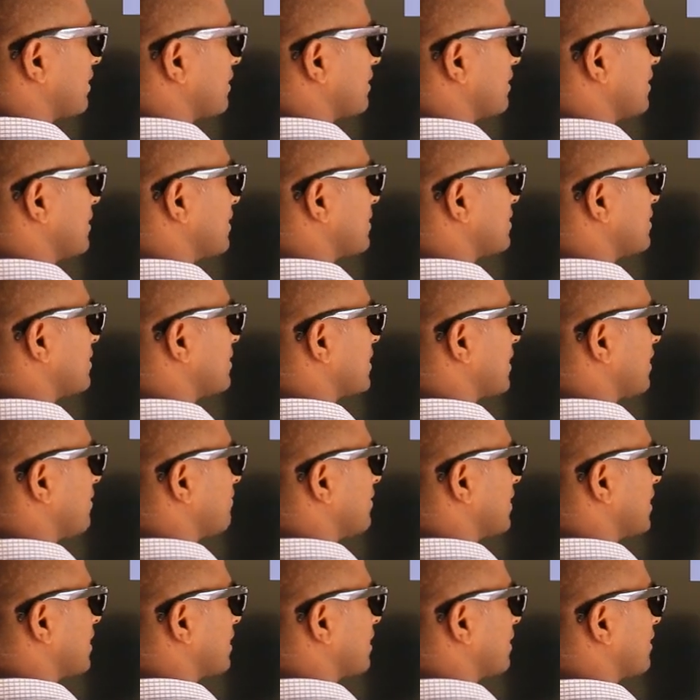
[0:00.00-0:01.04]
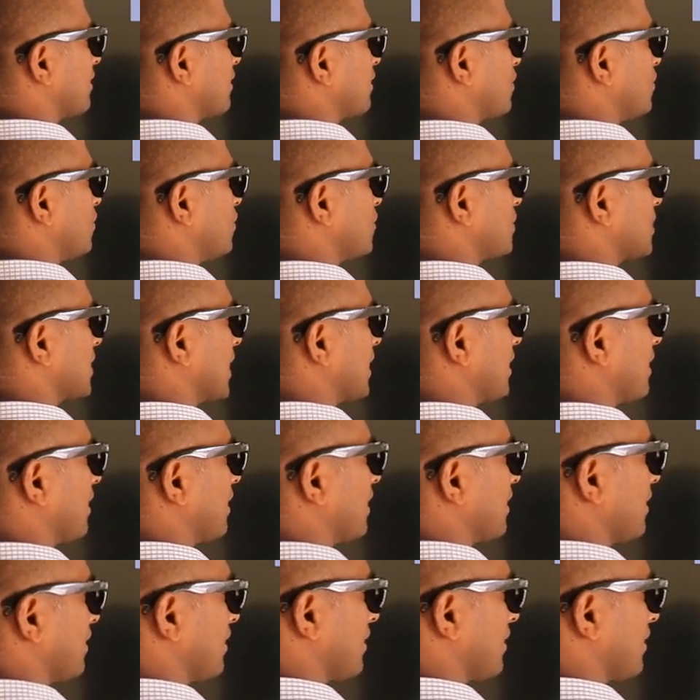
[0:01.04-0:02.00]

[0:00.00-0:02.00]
This is our quotient.